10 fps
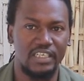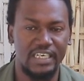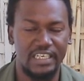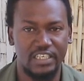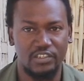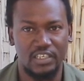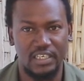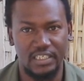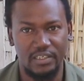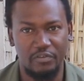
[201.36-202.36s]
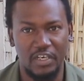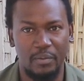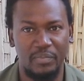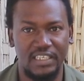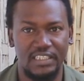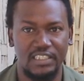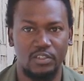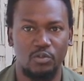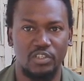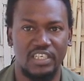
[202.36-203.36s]
the education can give you ability
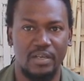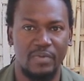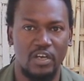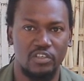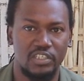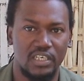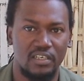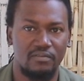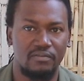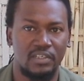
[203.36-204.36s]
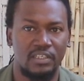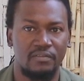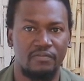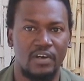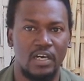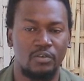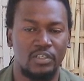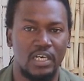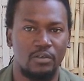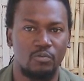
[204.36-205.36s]
to research by yourself and
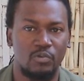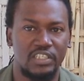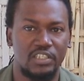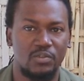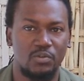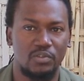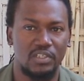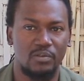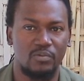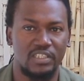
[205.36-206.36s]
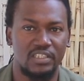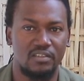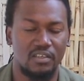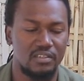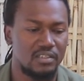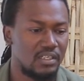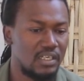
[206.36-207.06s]
find out what is truth and what is not.